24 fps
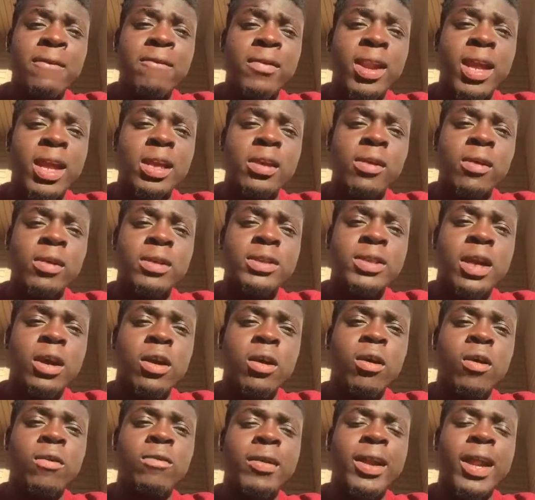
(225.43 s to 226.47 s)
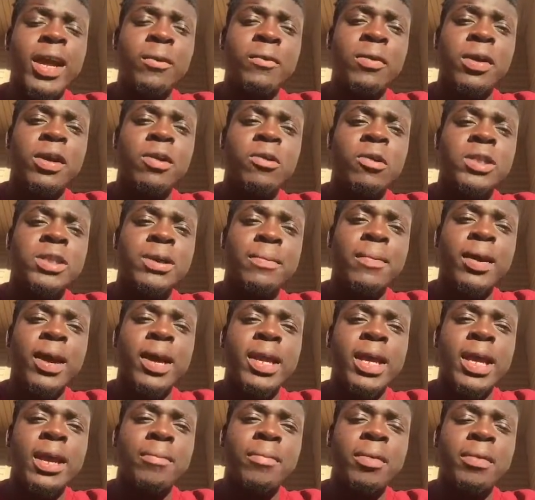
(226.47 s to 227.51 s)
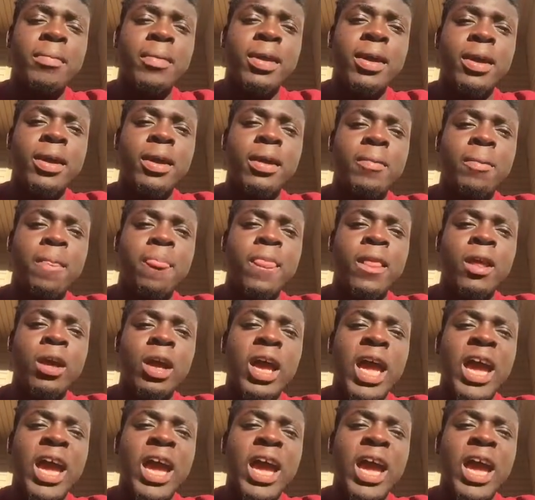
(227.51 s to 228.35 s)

I feel like he's going to take over, like when he was in Miami, man.